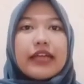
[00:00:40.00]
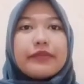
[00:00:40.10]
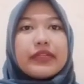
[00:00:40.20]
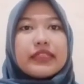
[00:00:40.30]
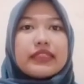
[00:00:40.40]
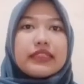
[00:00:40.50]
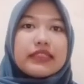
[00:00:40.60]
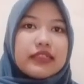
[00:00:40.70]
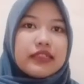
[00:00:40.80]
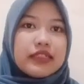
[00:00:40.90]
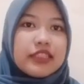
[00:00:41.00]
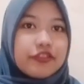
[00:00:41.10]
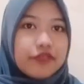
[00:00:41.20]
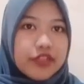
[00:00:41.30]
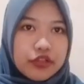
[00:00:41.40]
I made this
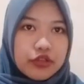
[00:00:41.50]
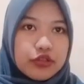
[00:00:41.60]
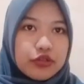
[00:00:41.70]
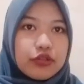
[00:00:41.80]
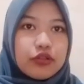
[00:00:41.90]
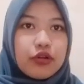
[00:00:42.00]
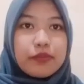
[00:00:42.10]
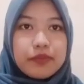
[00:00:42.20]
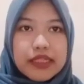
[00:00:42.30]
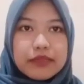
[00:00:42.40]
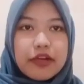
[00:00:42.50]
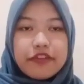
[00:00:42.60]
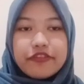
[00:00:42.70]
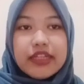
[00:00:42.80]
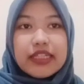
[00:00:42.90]
video to complete my
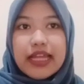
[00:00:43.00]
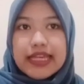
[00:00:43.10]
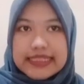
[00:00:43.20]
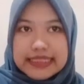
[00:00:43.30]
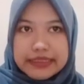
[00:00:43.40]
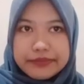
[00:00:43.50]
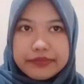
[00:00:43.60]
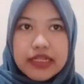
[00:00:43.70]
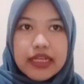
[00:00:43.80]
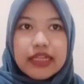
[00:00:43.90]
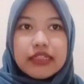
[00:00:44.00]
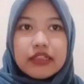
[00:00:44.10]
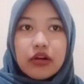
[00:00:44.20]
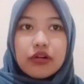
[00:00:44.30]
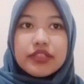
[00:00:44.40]
final exam in
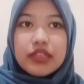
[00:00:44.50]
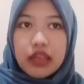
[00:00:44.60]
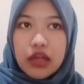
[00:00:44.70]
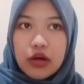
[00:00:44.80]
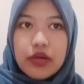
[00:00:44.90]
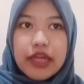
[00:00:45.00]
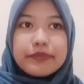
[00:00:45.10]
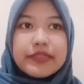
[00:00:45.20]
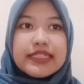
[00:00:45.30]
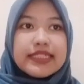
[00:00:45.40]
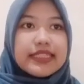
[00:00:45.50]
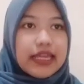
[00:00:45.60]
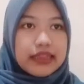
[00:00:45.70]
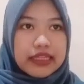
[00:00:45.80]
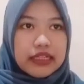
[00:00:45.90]
course Law and Business
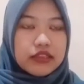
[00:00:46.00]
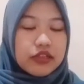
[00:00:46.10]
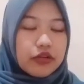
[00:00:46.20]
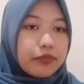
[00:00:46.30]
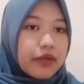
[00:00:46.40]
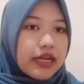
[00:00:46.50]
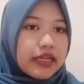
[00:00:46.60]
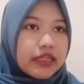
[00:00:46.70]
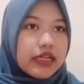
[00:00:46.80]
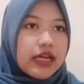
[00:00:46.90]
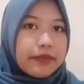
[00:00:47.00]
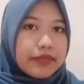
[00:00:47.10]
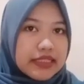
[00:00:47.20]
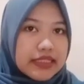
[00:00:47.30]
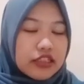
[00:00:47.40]
Ethics taught by
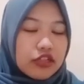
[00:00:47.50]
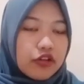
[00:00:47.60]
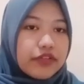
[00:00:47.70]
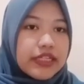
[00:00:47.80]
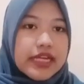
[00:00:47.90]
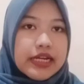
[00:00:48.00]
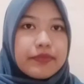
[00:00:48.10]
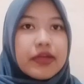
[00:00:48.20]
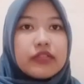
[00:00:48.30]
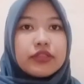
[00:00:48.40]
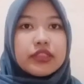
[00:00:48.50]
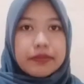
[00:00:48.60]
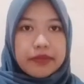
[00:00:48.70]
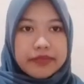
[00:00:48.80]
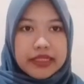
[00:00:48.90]
Mrs. Novidiana
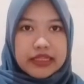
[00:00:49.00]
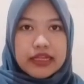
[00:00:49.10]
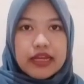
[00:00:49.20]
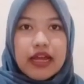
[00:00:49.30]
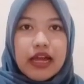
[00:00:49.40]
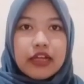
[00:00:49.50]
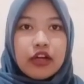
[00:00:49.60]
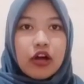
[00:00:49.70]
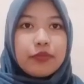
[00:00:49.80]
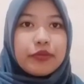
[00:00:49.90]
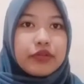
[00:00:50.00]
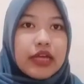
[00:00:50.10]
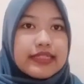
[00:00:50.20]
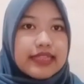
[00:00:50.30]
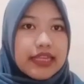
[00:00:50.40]
Badrustamami. I hope you
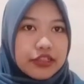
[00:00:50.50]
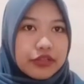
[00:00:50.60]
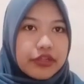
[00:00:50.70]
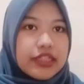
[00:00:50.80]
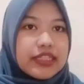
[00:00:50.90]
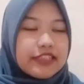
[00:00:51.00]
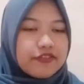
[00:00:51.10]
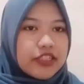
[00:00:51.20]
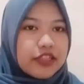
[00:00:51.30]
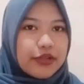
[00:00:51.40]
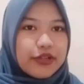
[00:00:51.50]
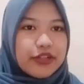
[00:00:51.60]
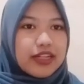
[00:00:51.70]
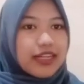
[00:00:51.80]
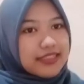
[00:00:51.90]
guys enjoy this video.
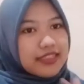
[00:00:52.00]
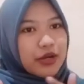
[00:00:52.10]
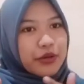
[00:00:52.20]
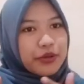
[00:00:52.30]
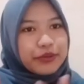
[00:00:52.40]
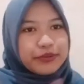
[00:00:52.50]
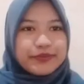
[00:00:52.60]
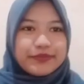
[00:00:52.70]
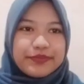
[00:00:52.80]
Let's go!